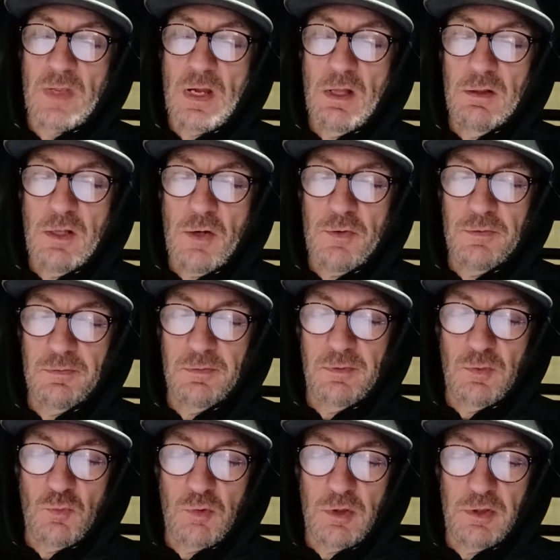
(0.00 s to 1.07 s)
Alone,
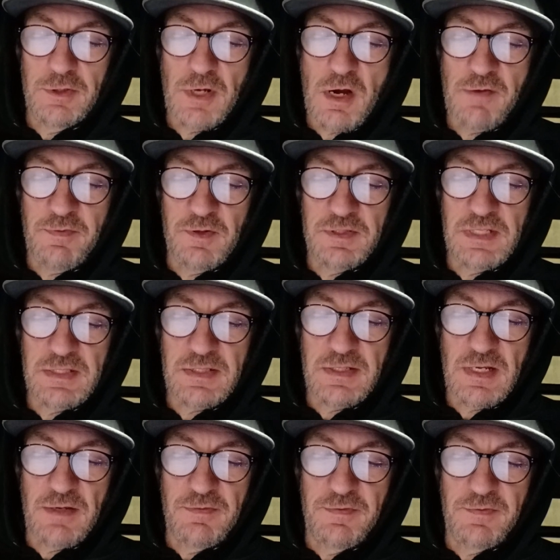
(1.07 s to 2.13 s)
the world offers
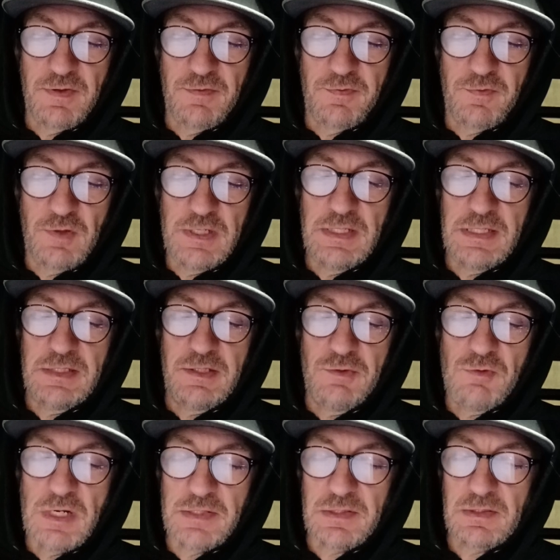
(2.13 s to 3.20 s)
itself freely
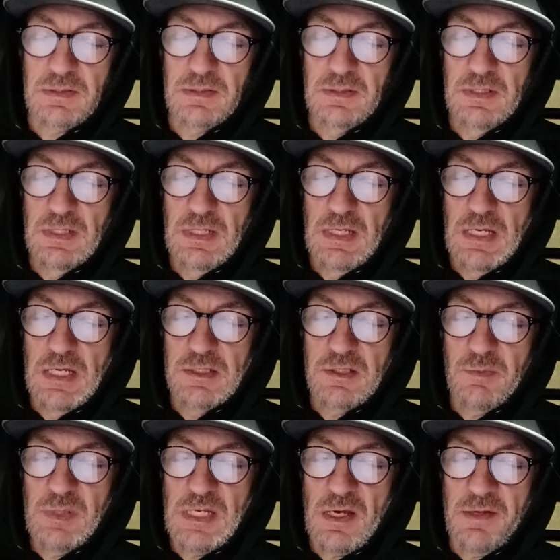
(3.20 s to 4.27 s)
to us.
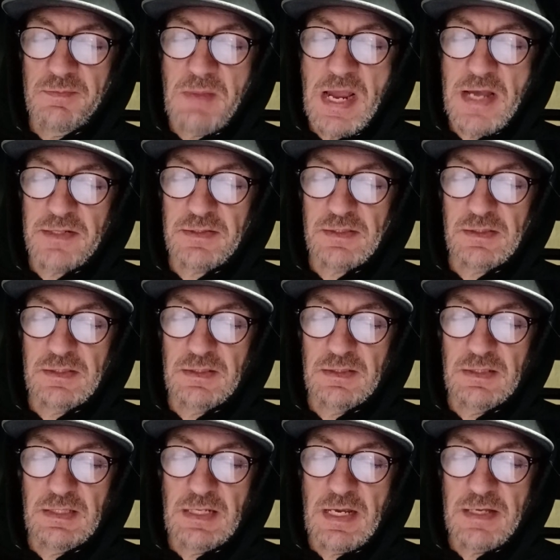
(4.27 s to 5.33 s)
To be unmasked,
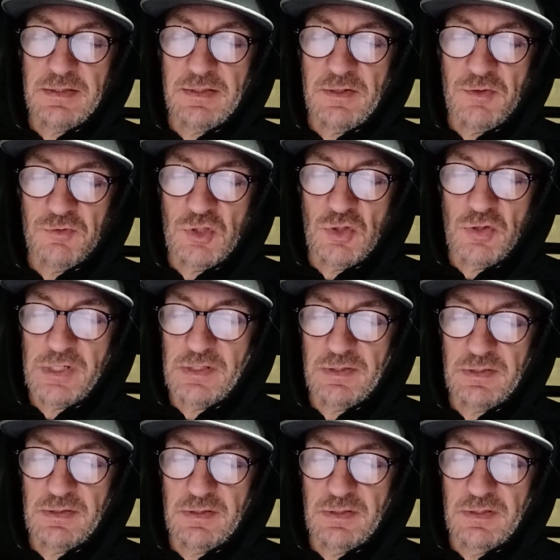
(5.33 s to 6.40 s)
it has no
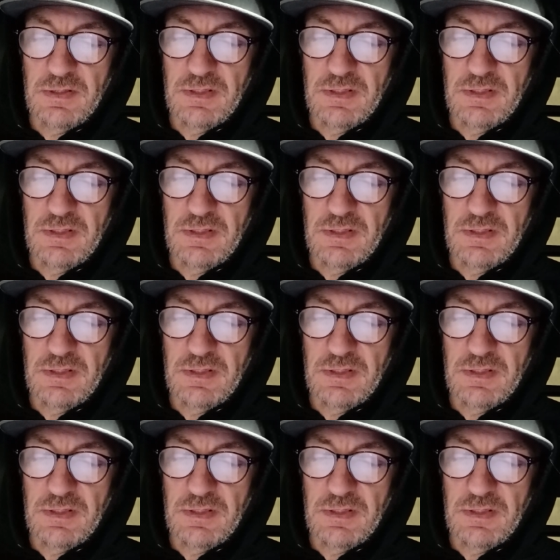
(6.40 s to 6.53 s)
choice.